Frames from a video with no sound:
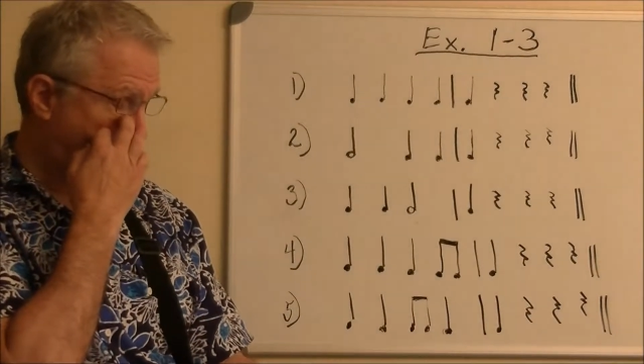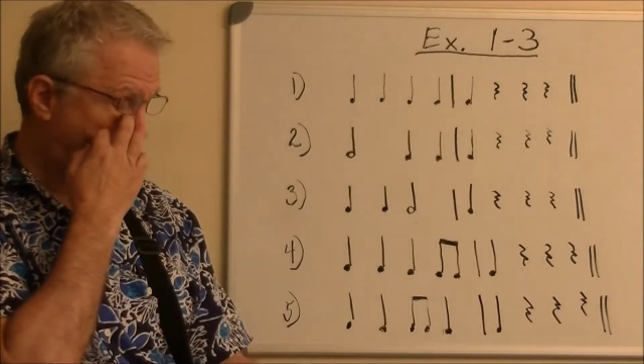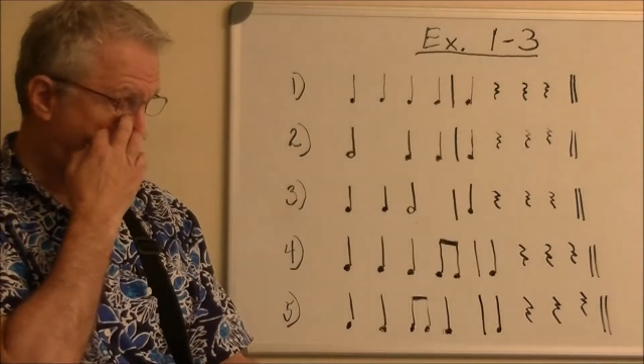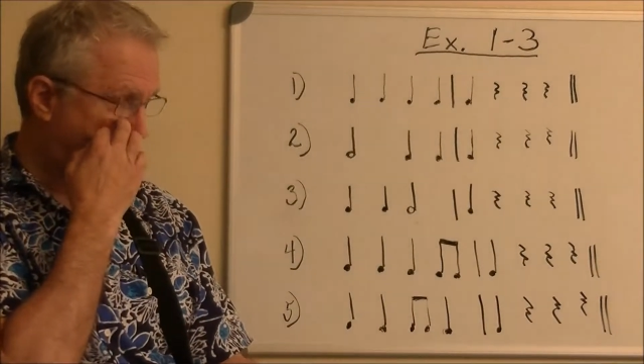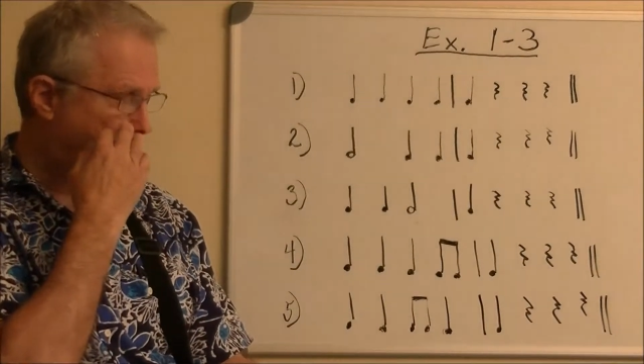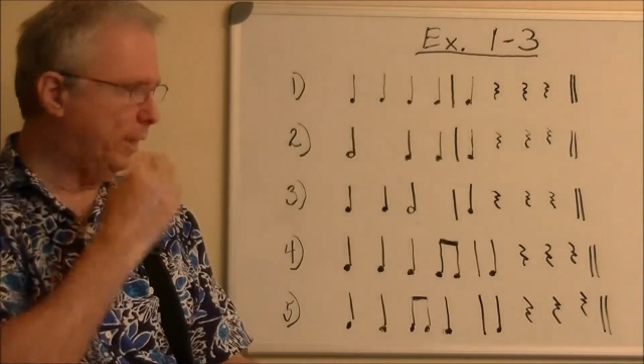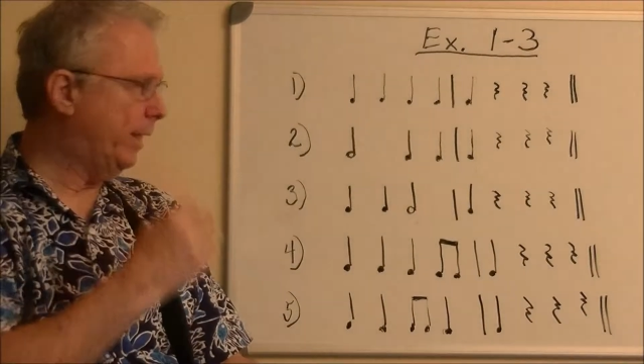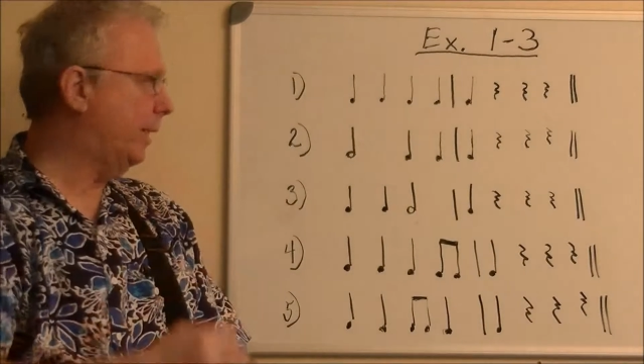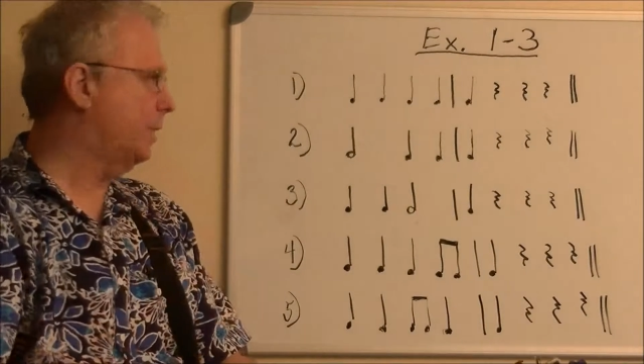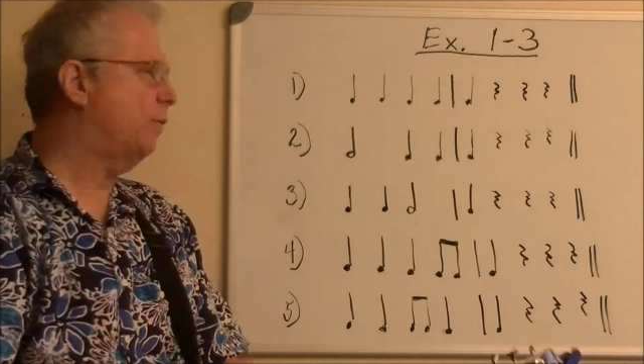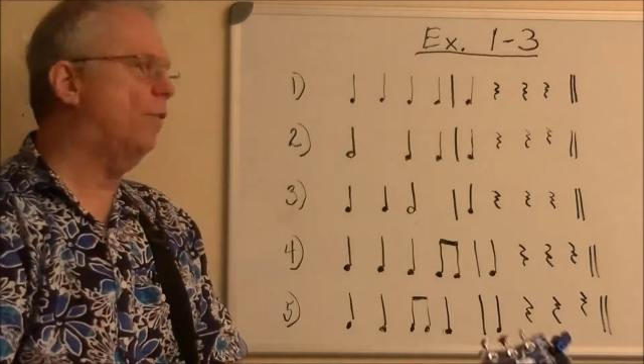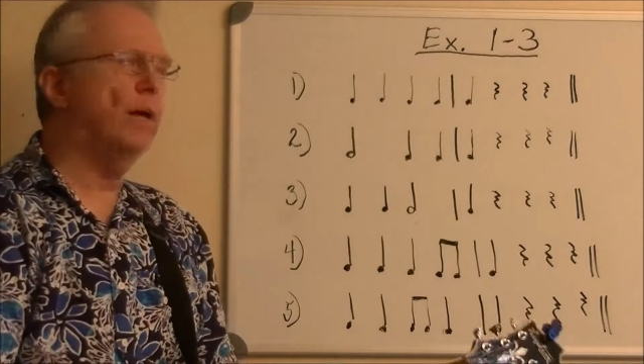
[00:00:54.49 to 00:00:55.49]
and played
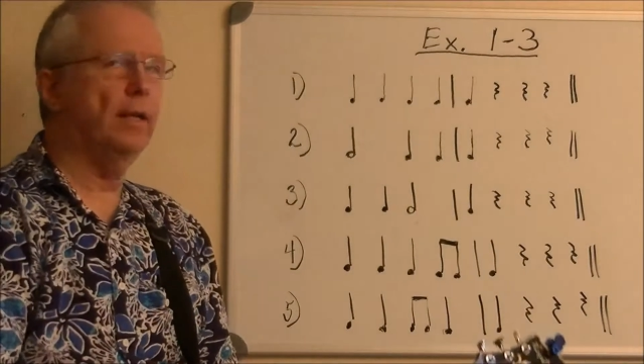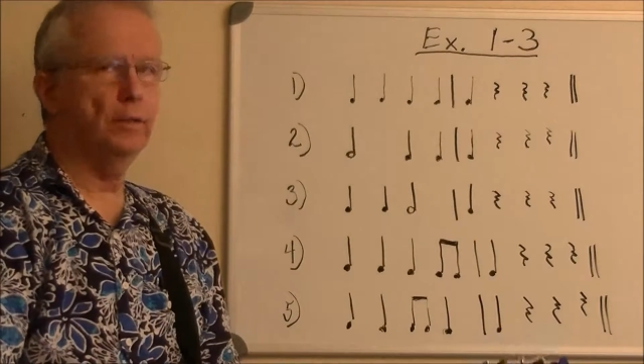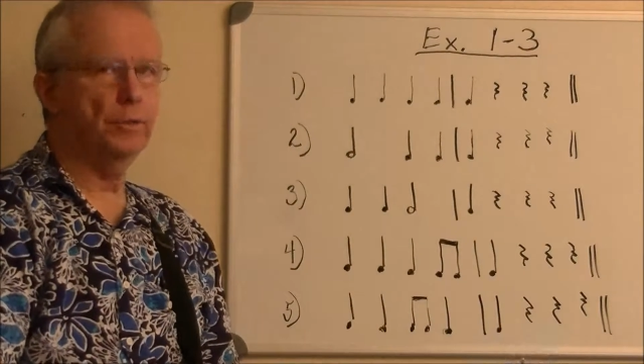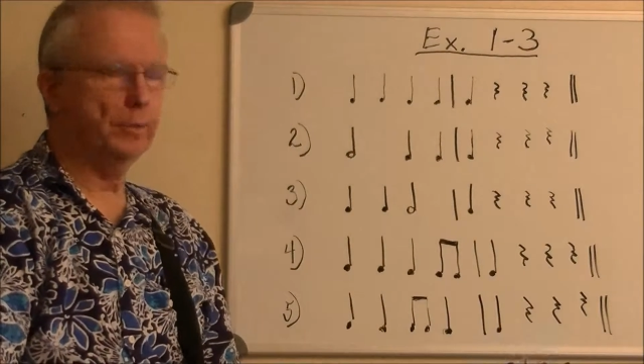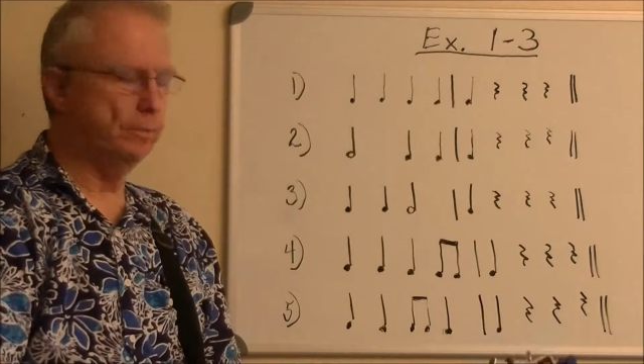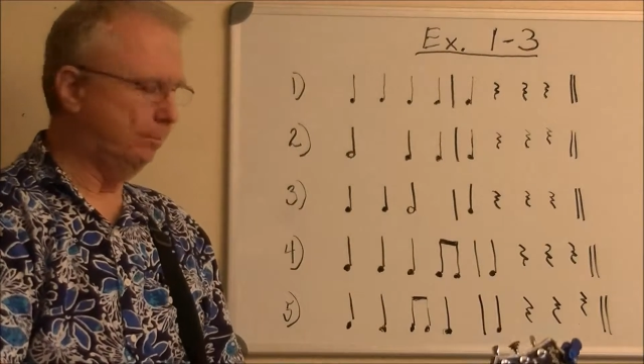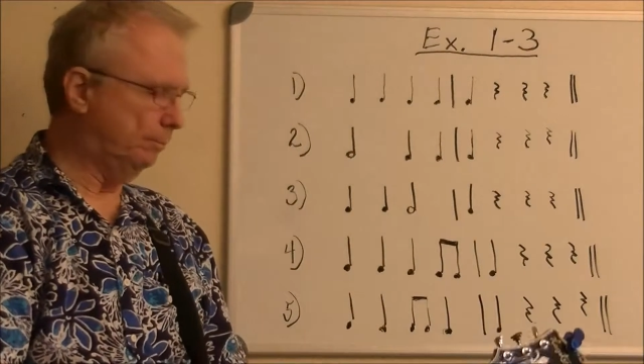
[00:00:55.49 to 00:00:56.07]
as follows.